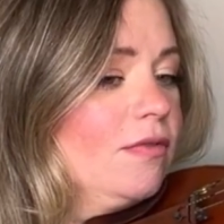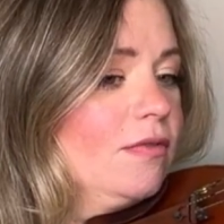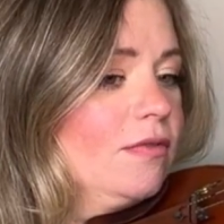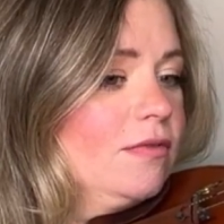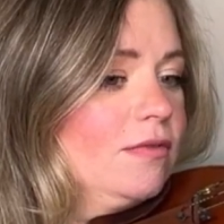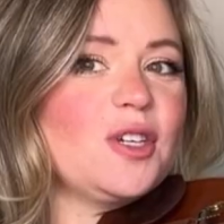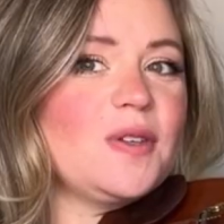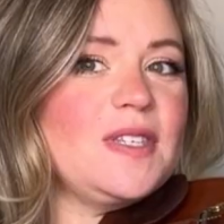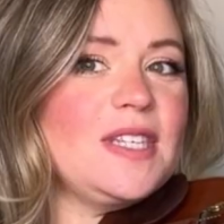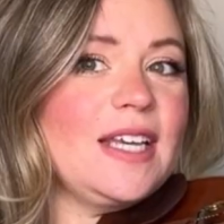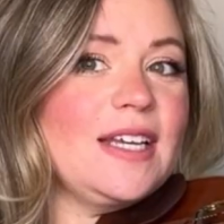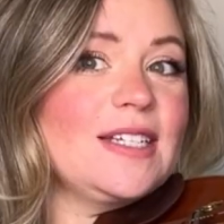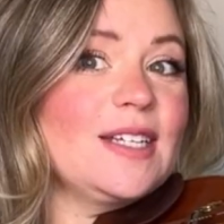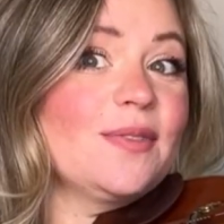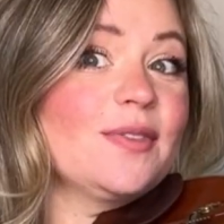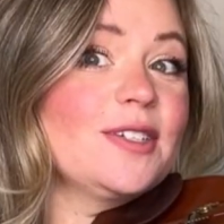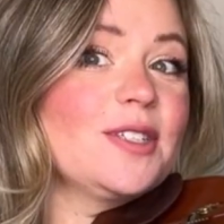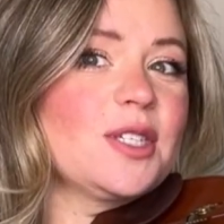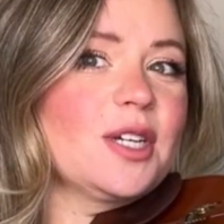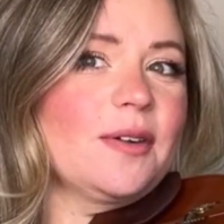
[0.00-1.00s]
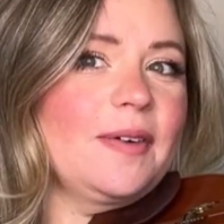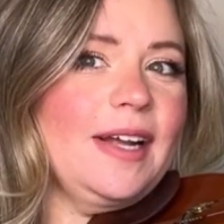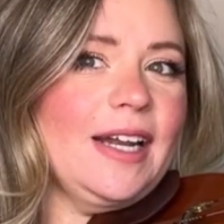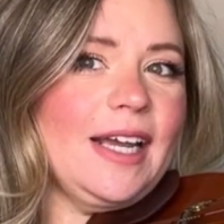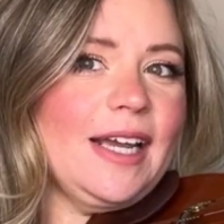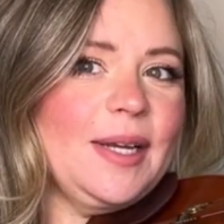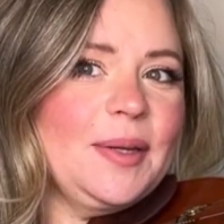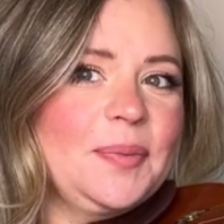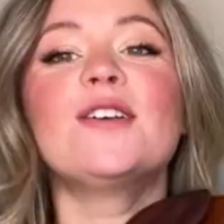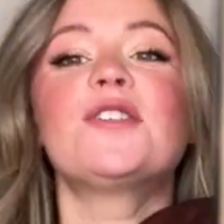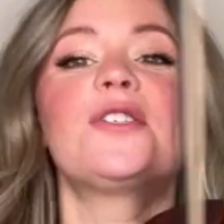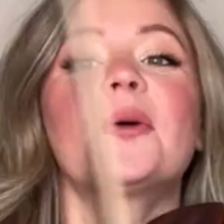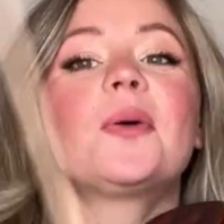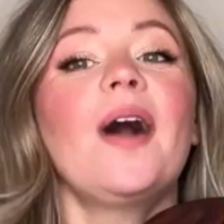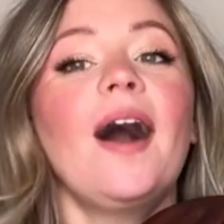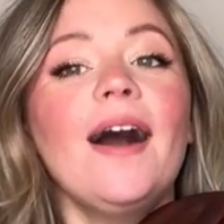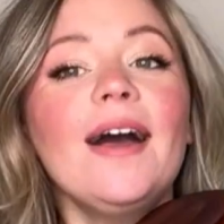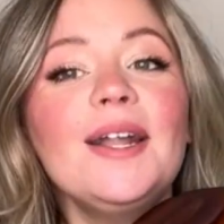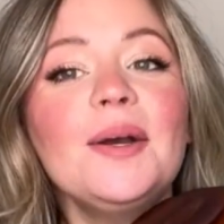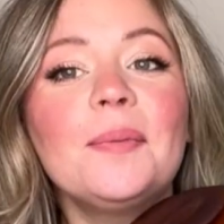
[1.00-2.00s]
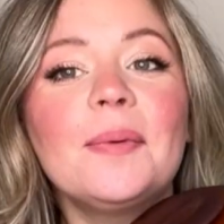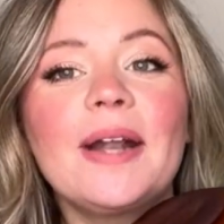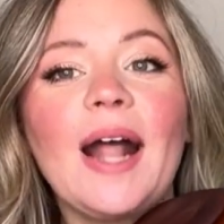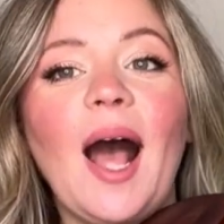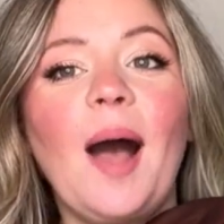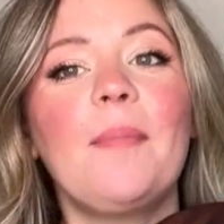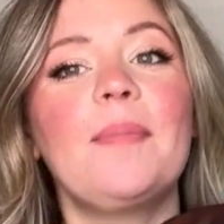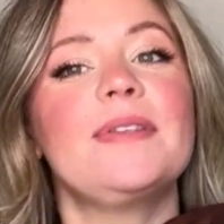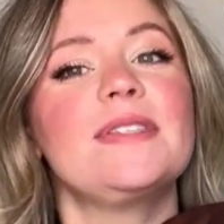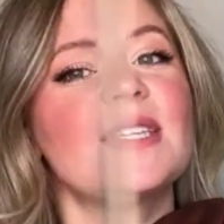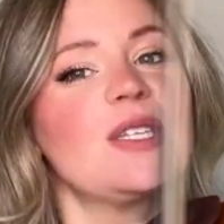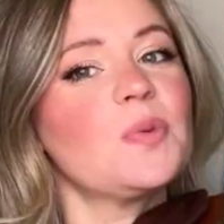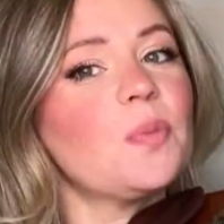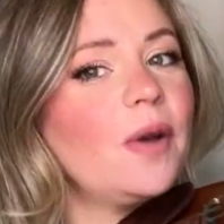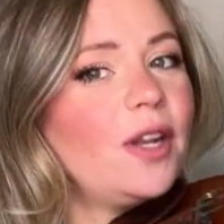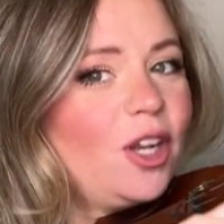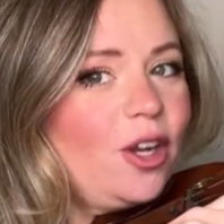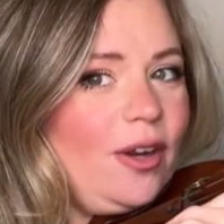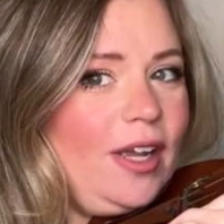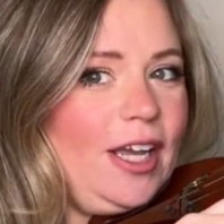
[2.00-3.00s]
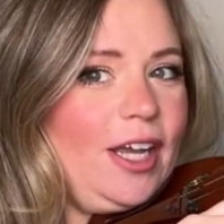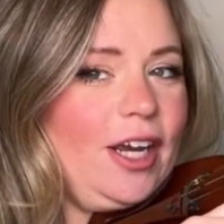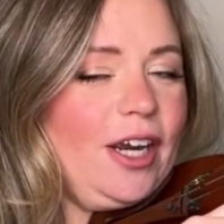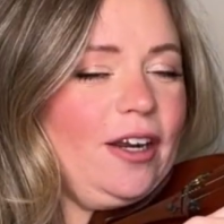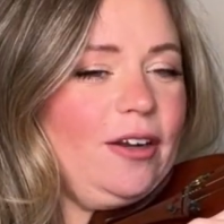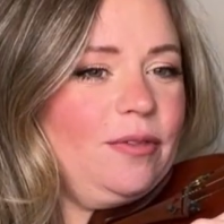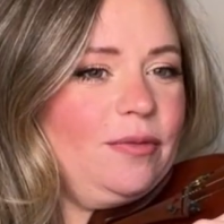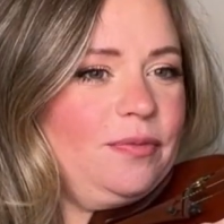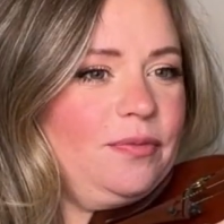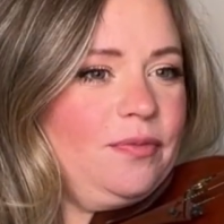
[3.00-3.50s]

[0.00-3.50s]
You see a difference already. So kind of what happens is when you're here,